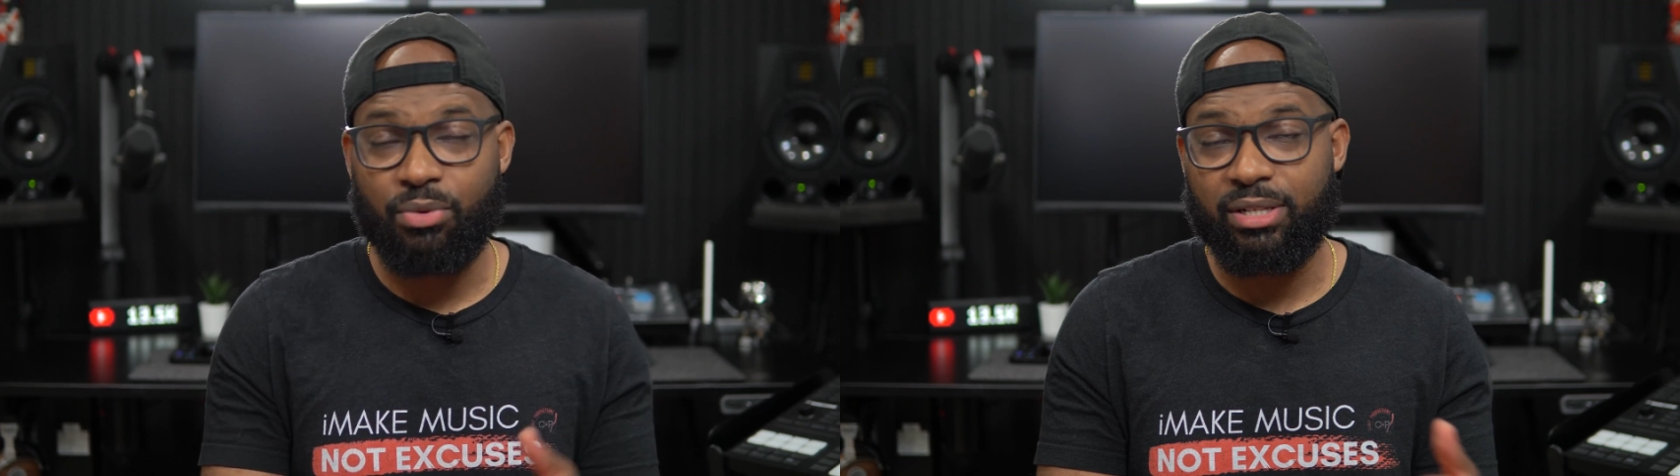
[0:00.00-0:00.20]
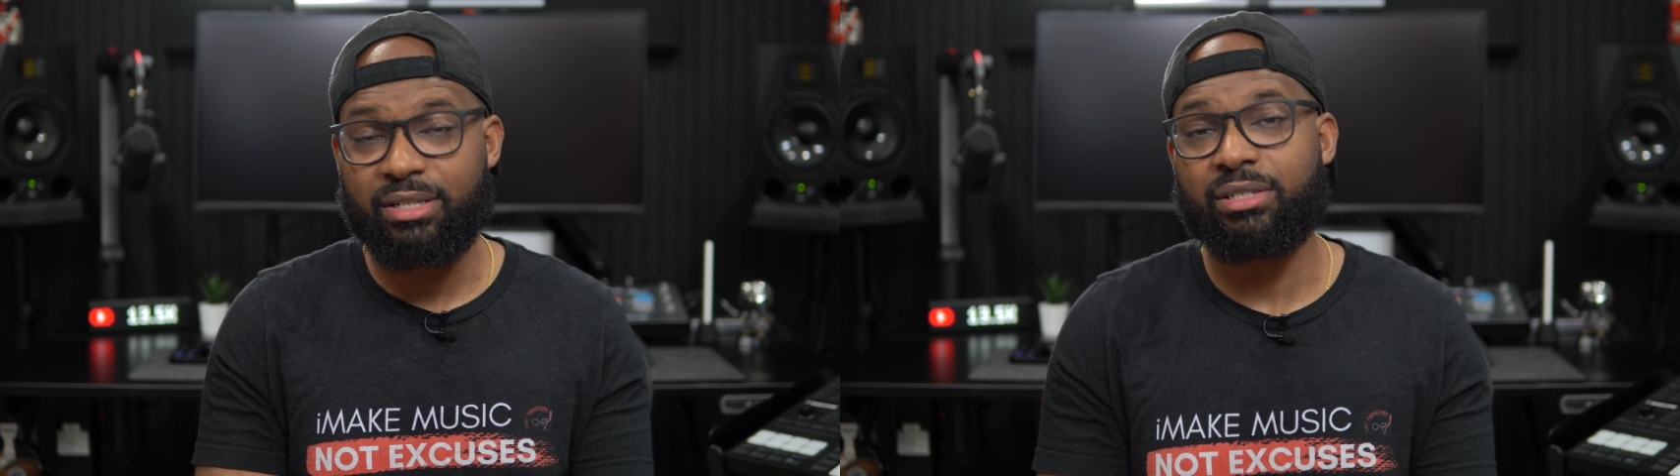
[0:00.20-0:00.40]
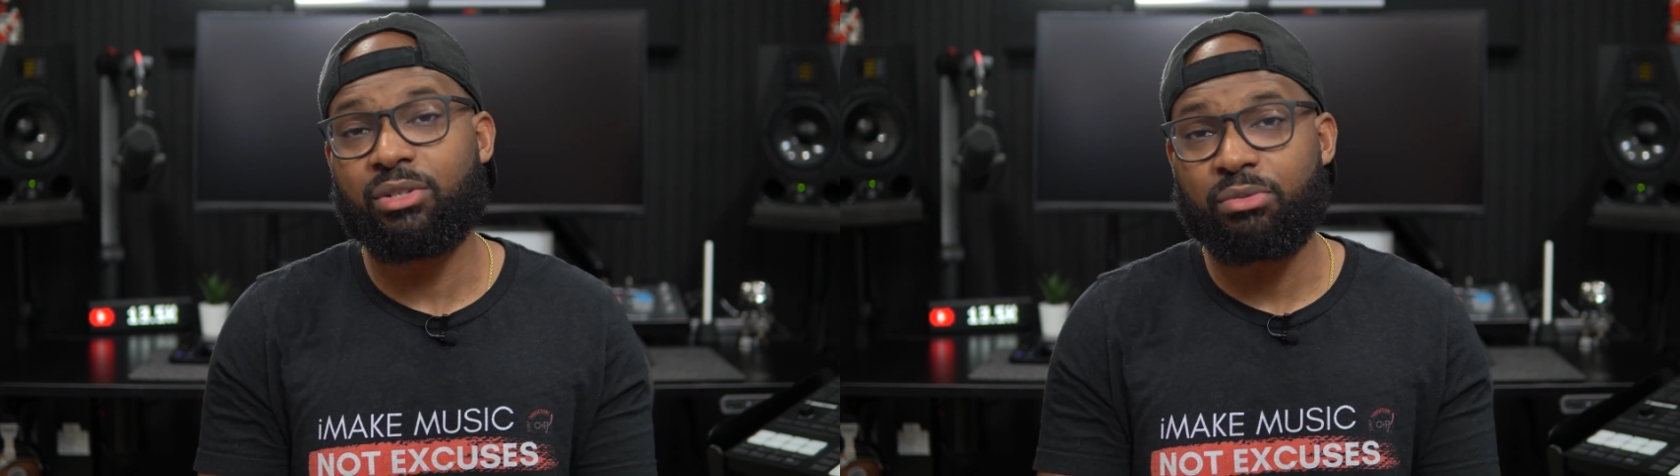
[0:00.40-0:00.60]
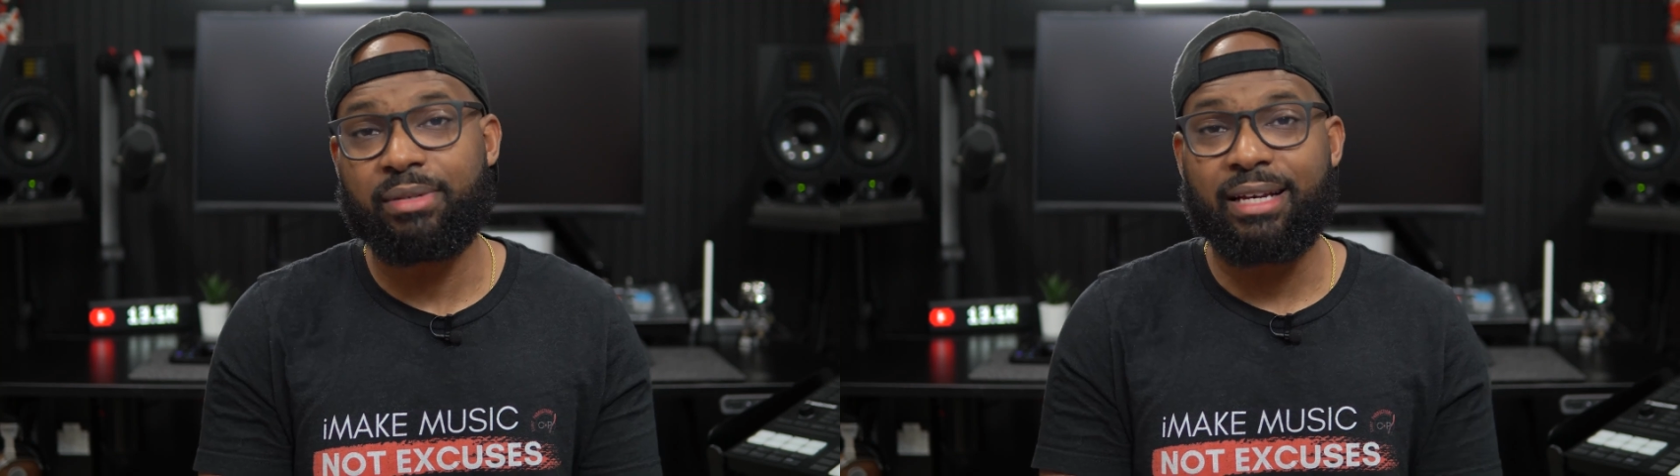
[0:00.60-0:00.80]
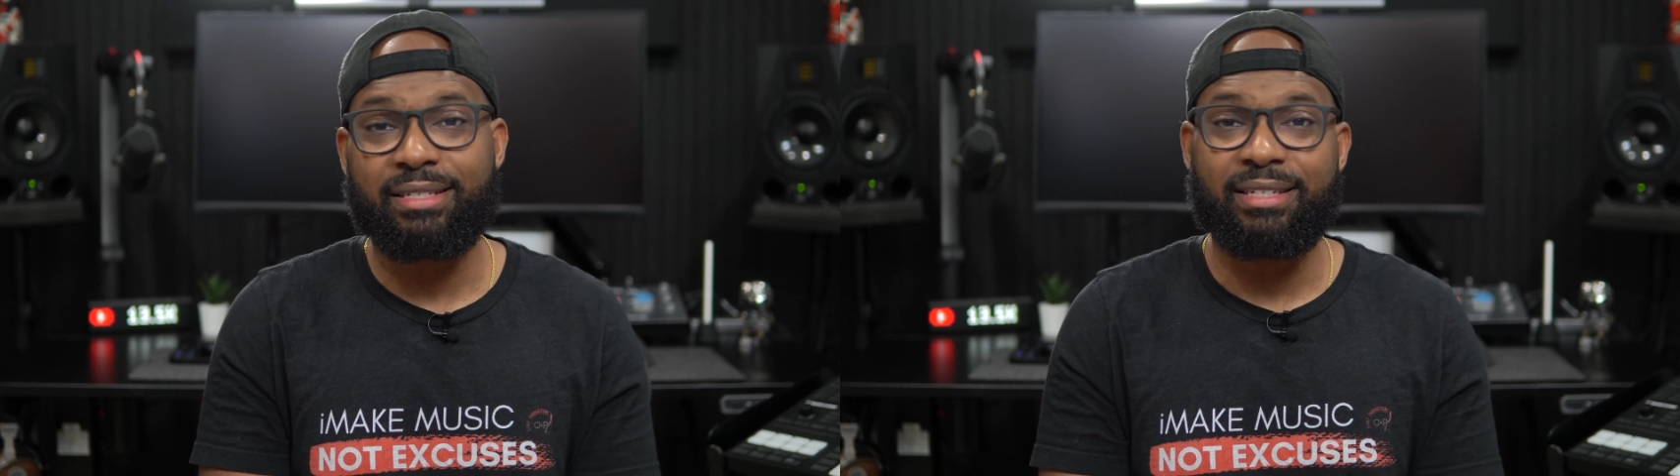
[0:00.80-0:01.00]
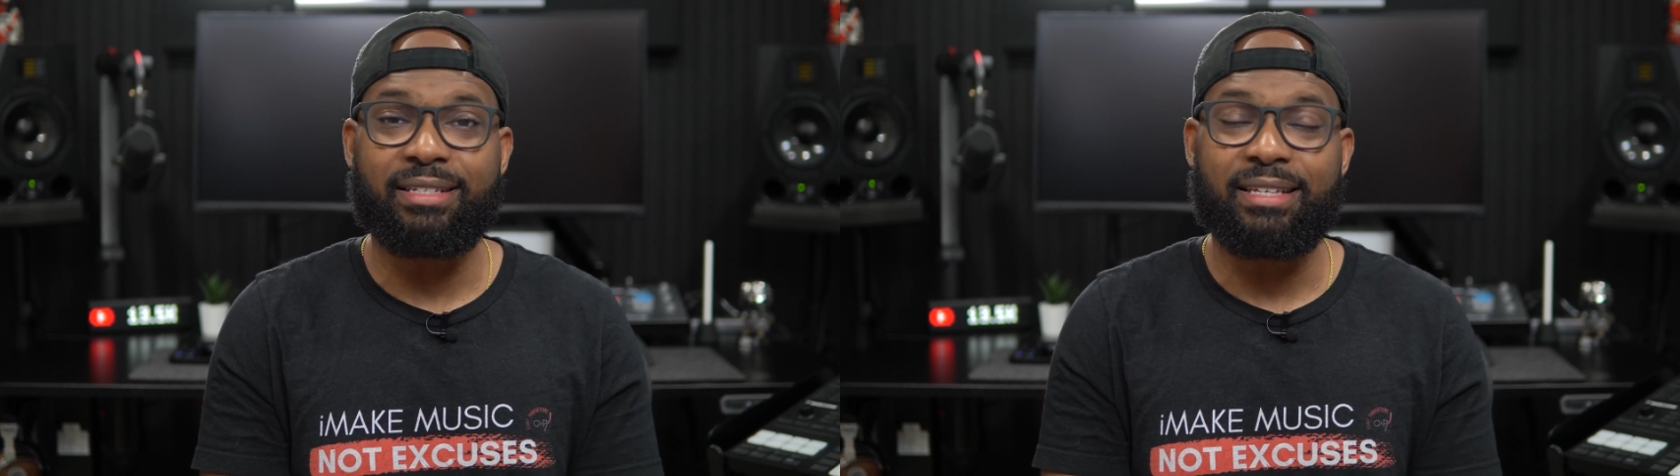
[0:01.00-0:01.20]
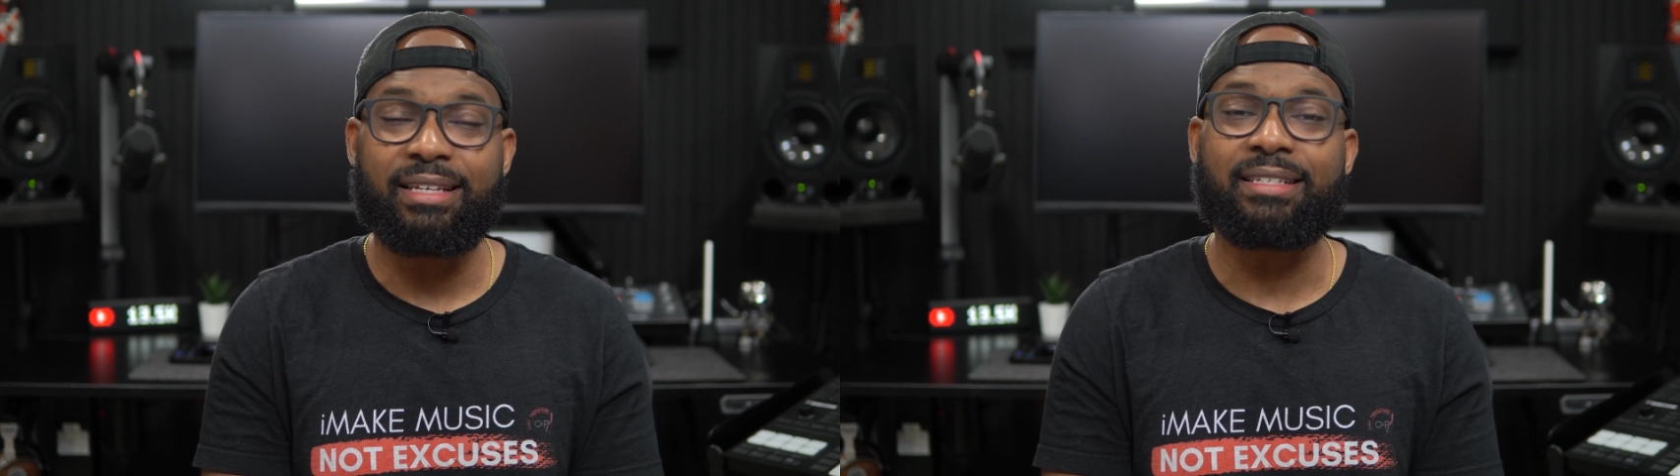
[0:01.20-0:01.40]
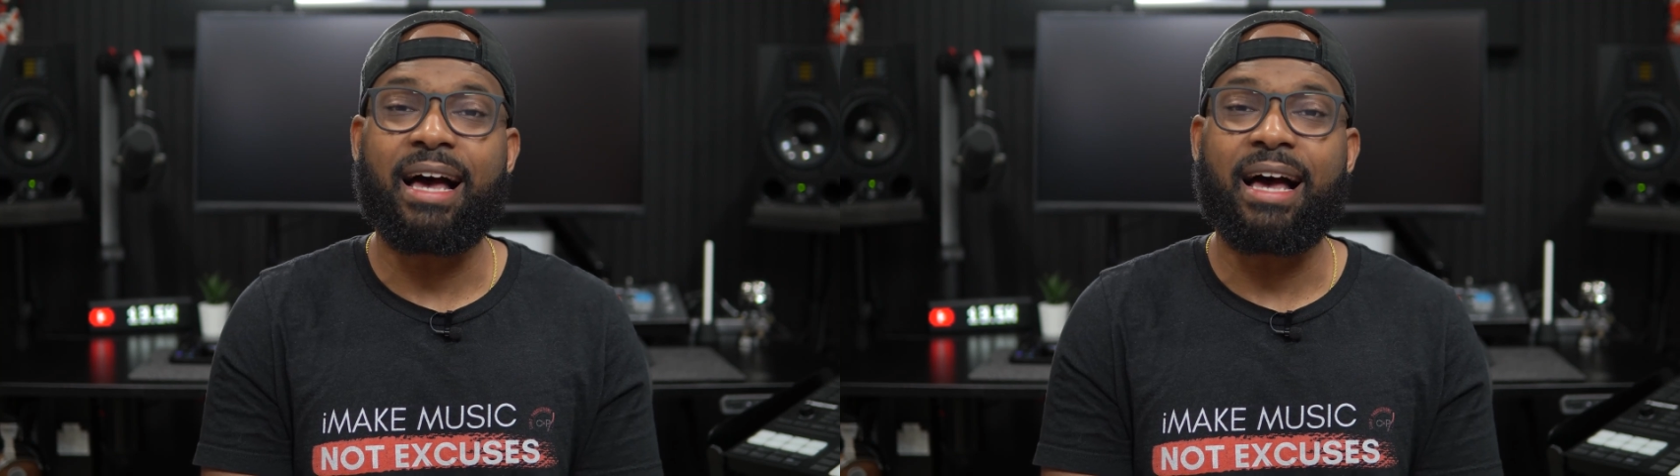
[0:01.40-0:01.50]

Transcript: one of these Loupedeck CTs,